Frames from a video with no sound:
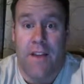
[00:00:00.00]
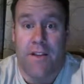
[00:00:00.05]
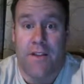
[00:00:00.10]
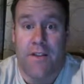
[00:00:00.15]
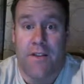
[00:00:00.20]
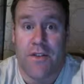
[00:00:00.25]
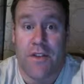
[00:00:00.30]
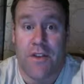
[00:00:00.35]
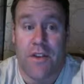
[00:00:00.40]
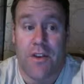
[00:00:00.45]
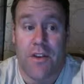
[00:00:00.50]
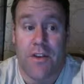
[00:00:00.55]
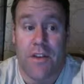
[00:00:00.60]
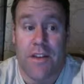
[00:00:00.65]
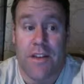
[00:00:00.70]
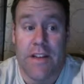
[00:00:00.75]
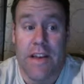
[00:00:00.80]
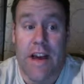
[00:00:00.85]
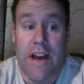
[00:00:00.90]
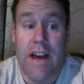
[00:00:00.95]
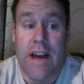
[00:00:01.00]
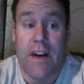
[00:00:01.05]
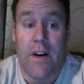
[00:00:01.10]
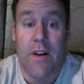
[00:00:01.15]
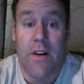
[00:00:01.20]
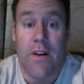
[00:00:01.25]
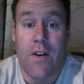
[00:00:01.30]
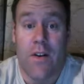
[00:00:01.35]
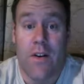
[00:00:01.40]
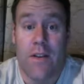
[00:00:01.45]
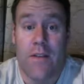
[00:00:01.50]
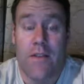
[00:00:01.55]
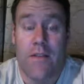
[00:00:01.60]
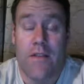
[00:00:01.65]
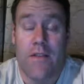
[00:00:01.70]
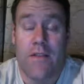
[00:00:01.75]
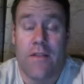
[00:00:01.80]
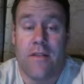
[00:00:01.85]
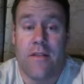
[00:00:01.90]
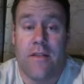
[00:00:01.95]
just turned the dial
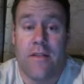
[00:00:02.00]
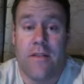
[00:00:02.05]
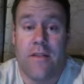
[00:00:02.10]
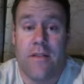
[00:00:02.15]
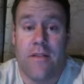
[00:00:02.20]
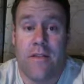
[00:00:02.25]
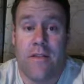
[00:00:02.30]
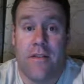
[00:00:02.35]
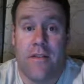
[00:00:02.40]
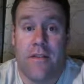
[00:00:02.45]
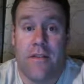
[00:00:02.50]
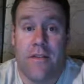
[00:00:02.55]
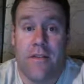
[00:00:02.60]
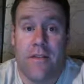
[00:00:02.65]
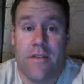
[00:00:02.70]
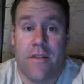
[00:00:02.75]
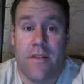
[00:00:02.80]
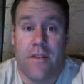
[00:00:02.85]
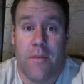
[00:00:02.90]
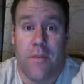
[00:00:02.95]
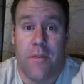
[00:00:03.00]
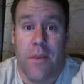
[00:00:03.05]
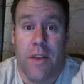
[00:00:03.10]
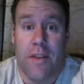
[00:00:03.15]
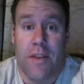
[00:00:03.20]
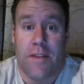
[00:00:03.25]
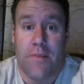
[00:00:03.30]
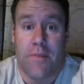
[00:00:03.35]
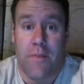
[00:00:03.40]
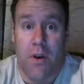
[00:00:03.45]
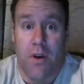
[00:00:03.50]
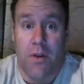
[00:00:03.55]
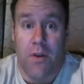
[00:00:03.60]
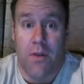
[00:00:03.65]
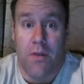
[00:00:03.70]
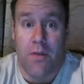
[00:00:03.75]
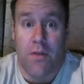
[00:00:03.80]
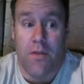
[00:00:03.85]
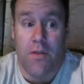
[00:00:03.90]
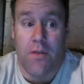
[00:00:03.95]
to beast mode,